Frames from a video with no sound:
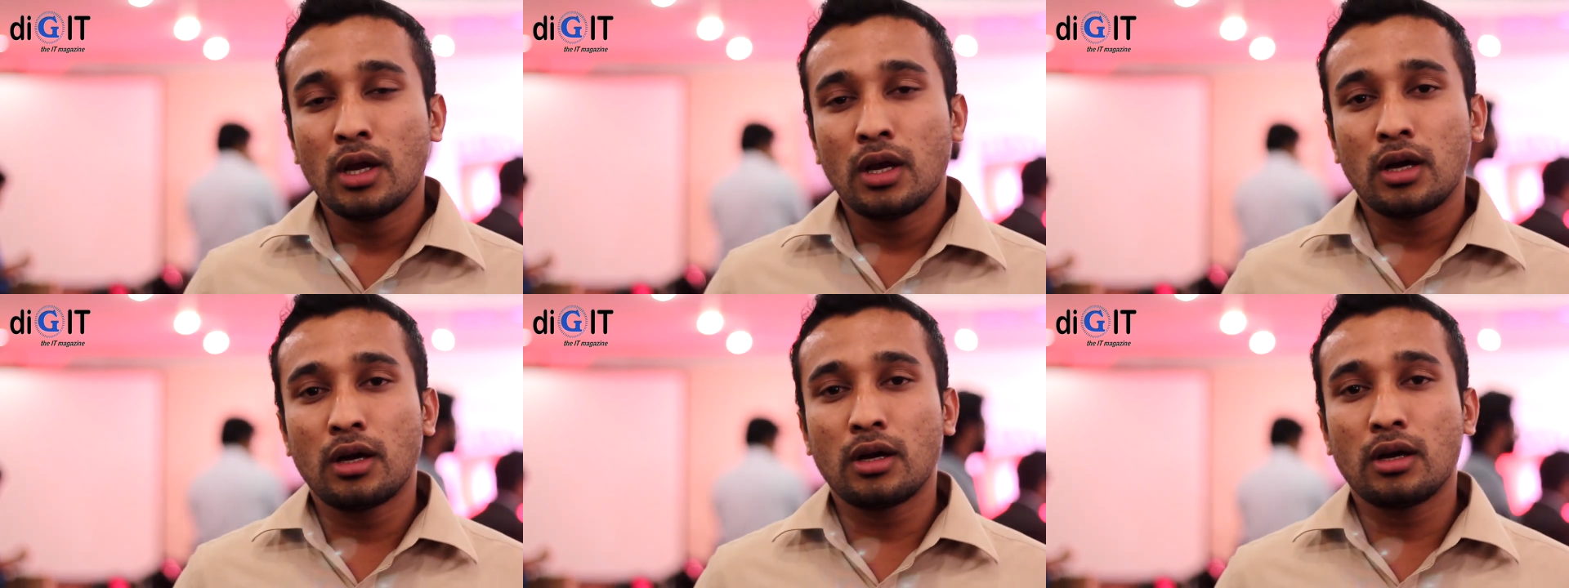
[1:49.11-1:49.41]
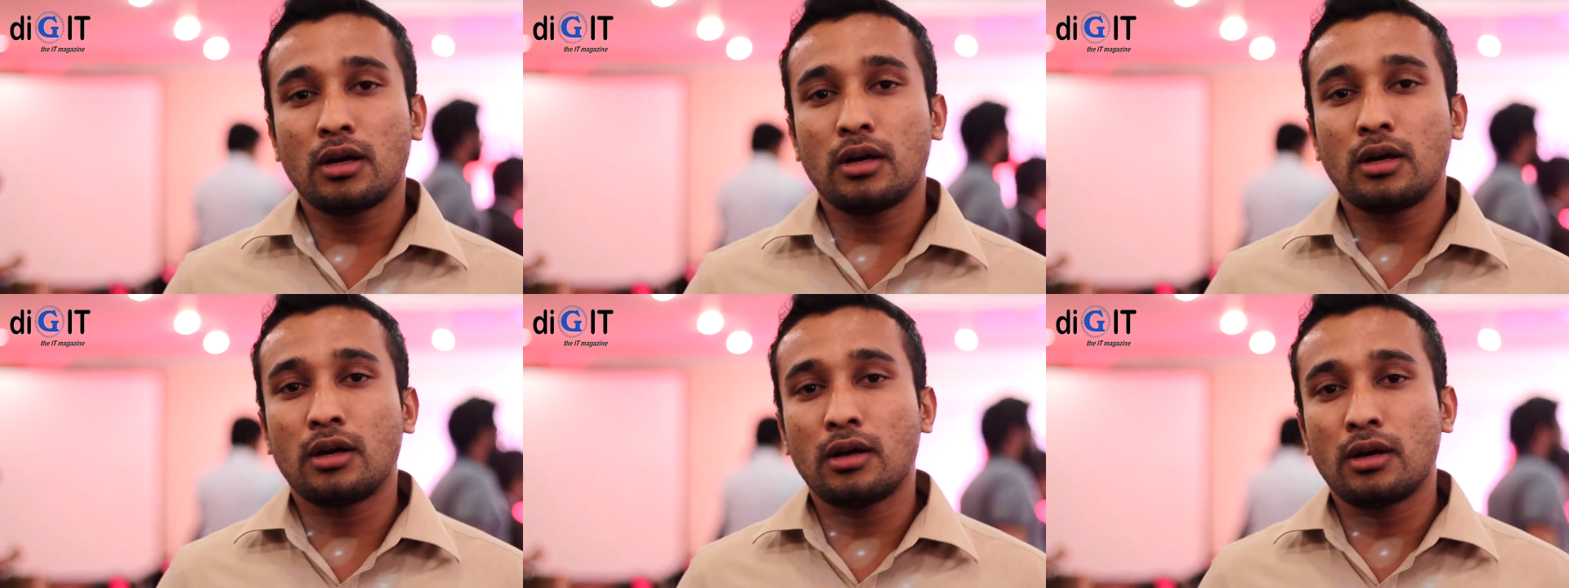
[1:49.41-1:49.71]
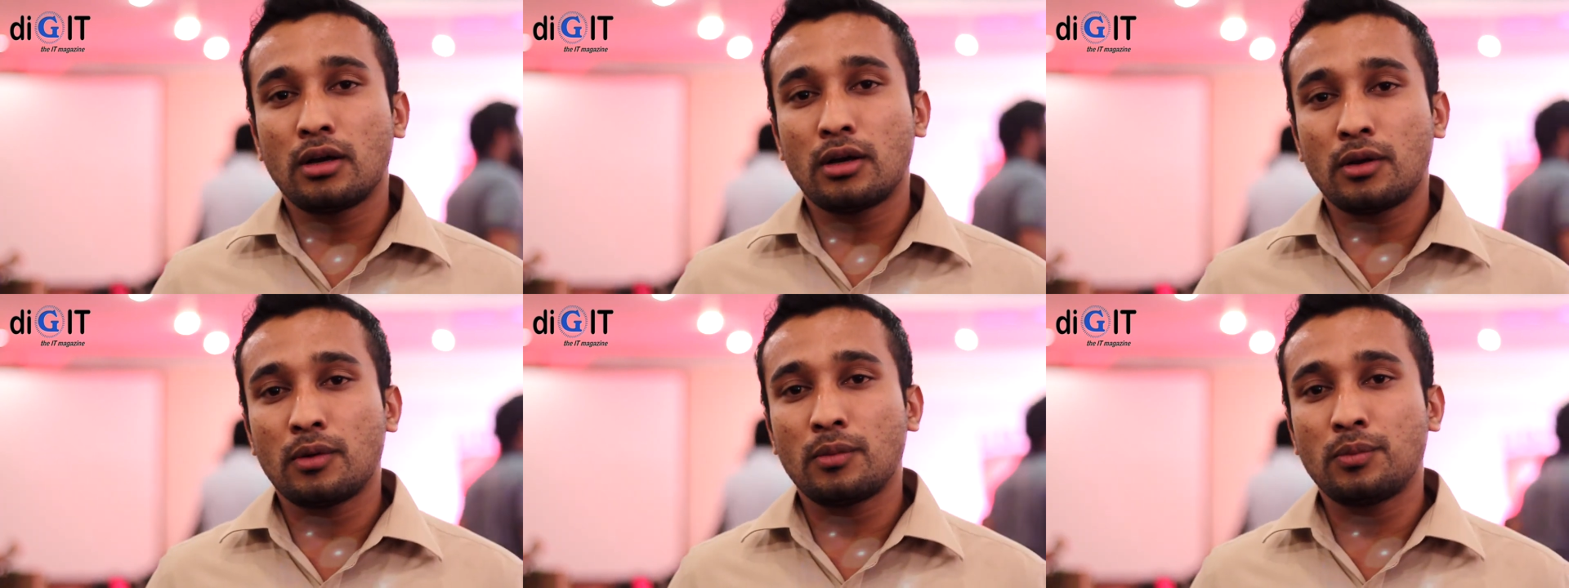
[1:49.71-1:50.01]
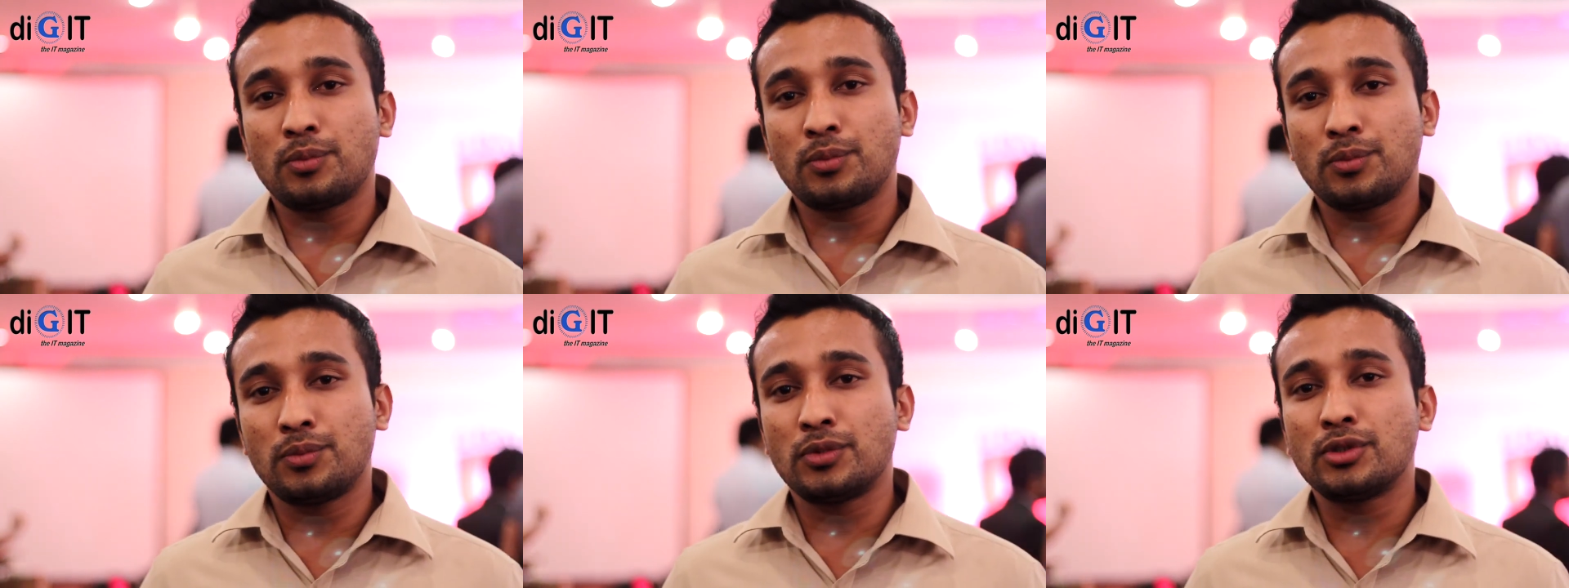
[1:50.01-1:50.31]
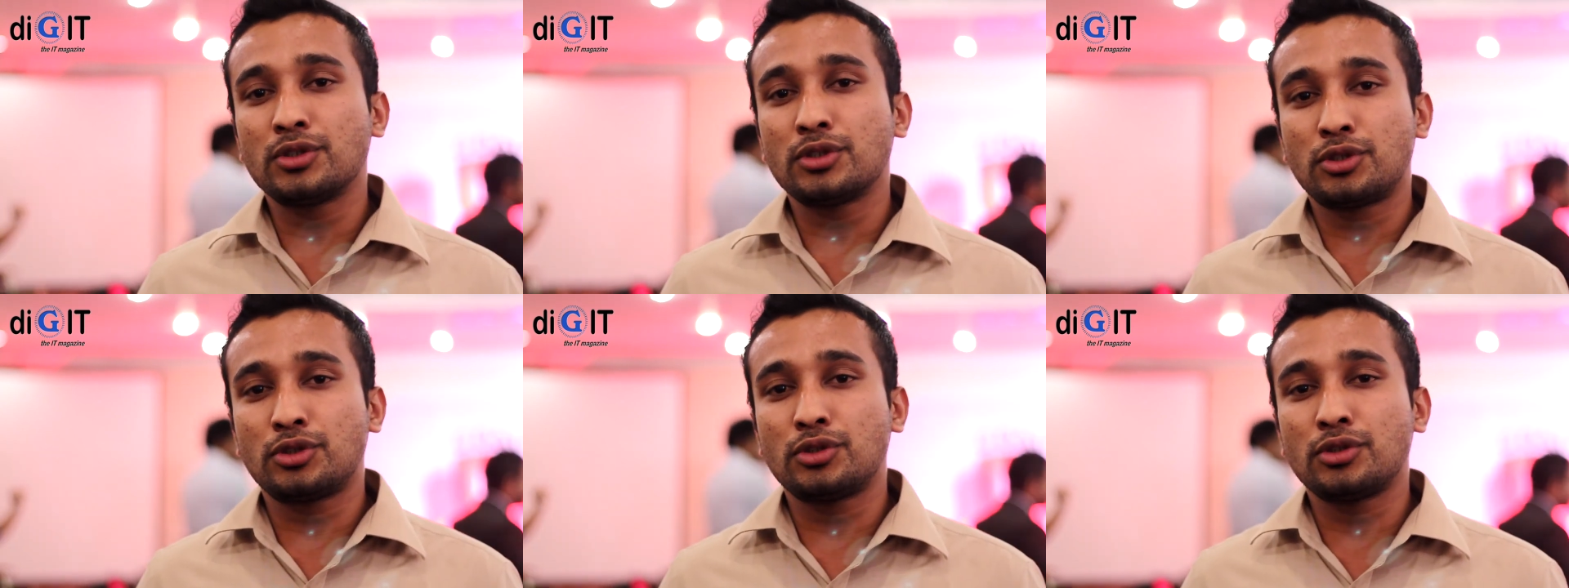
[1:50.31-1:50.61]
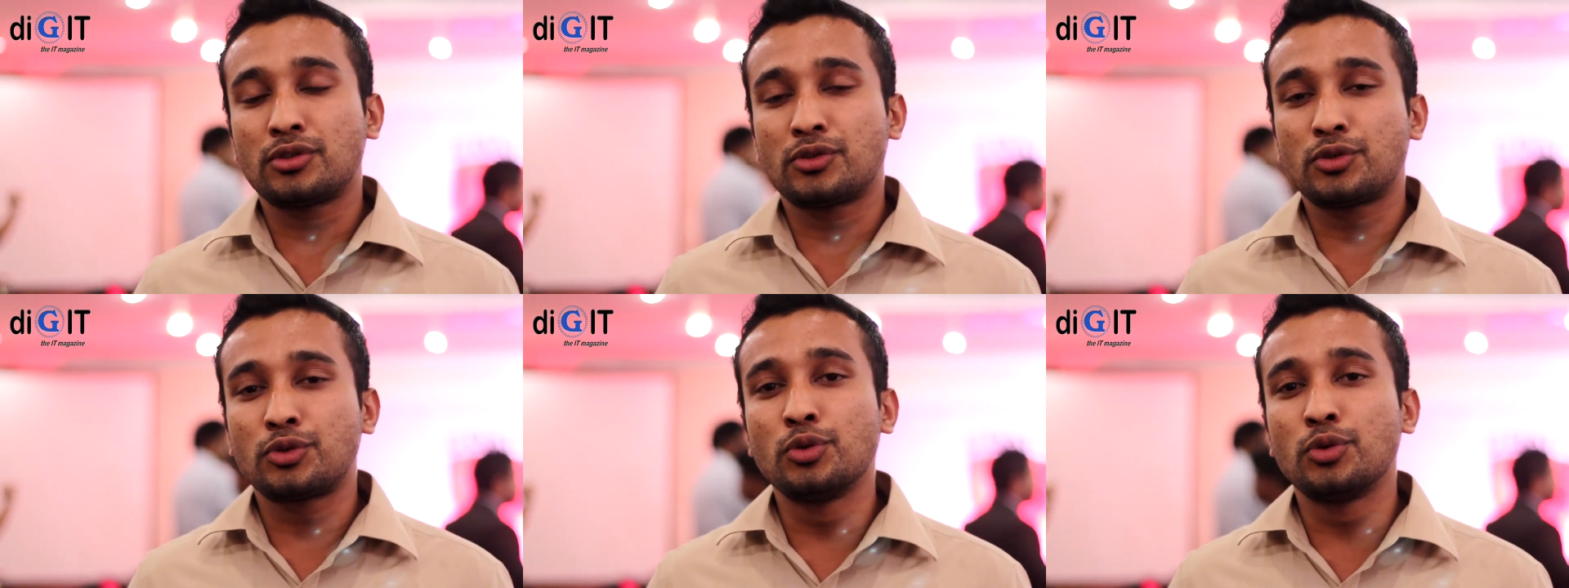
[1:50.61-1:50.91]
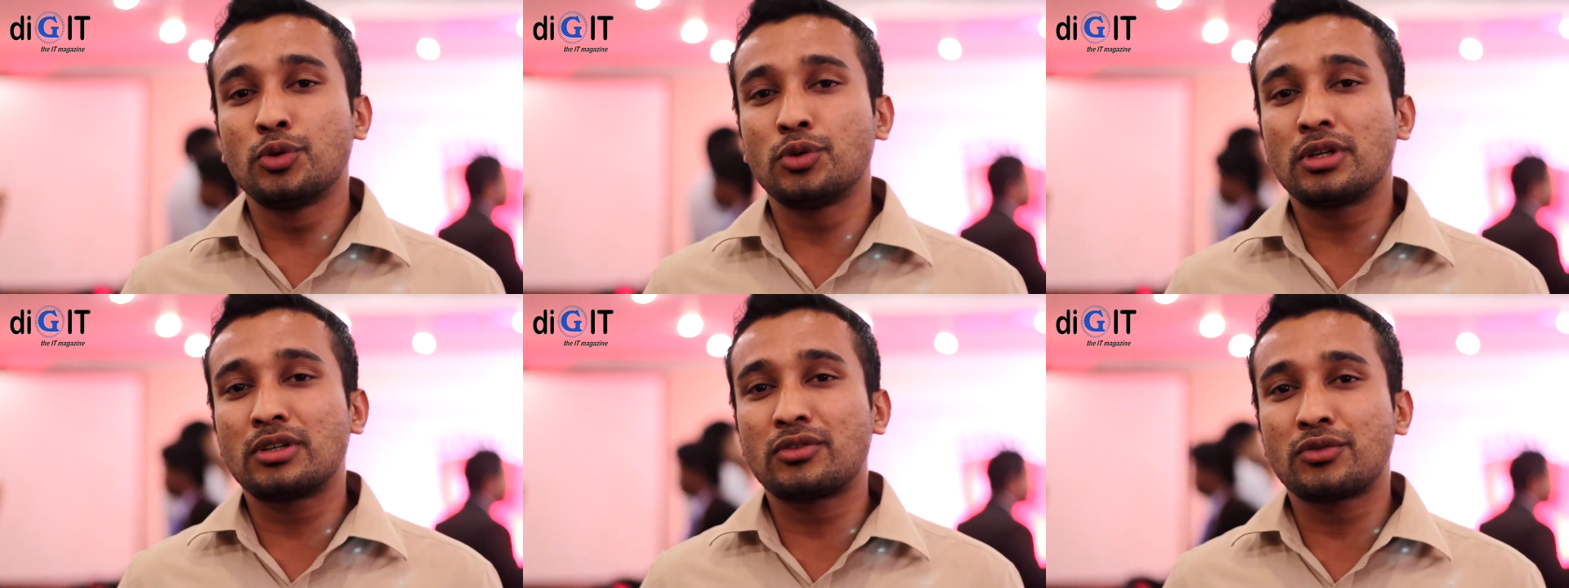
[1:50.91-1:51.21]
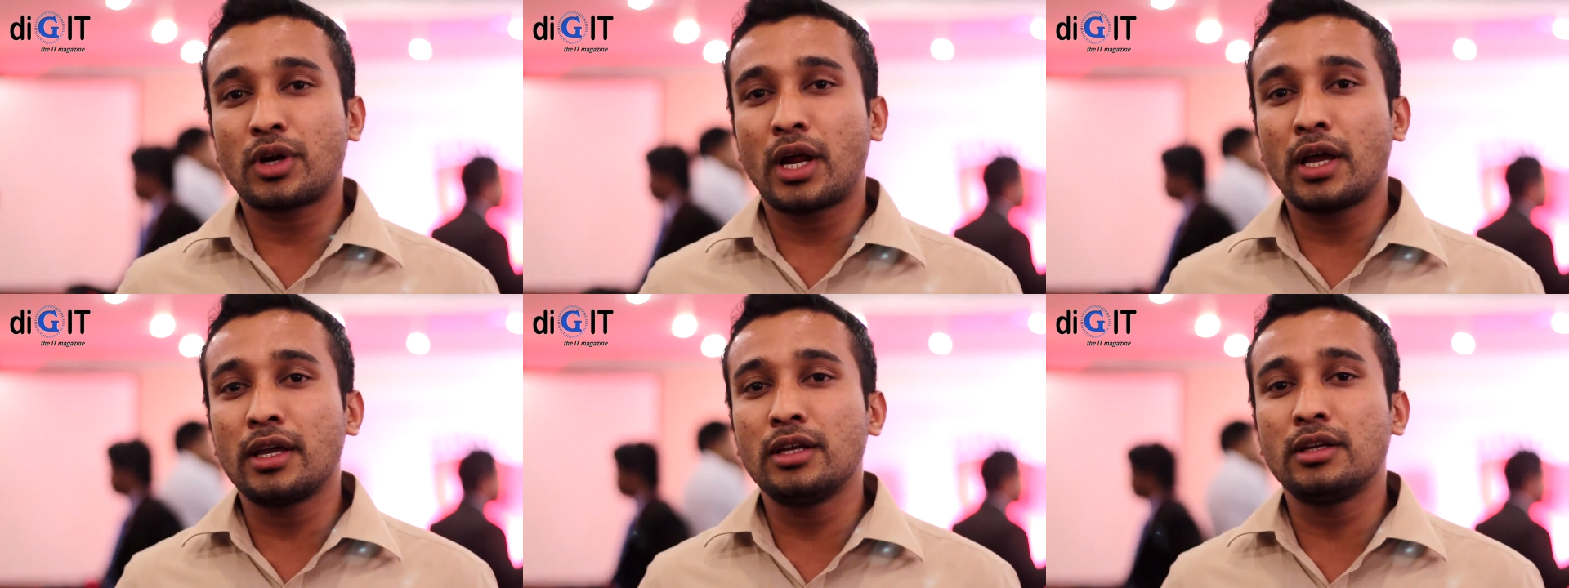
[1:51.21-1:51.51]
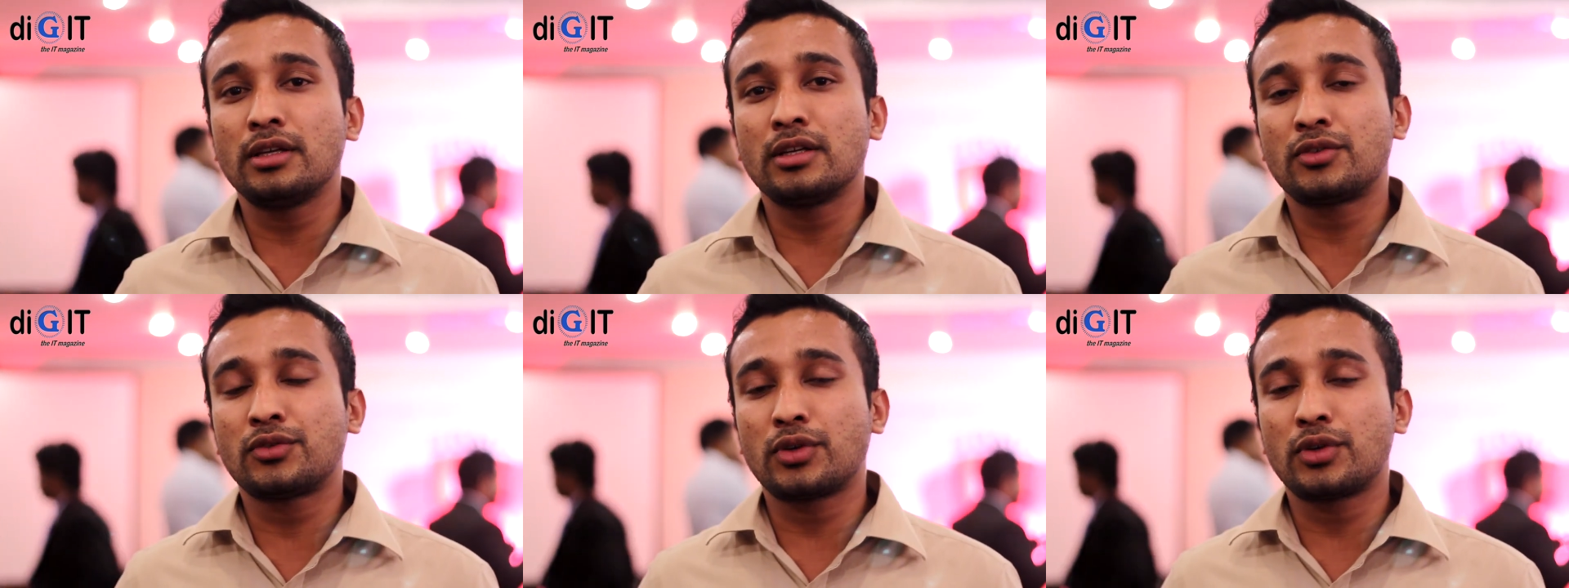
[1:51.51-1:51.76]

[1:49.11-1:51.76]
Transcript: Uh, to try,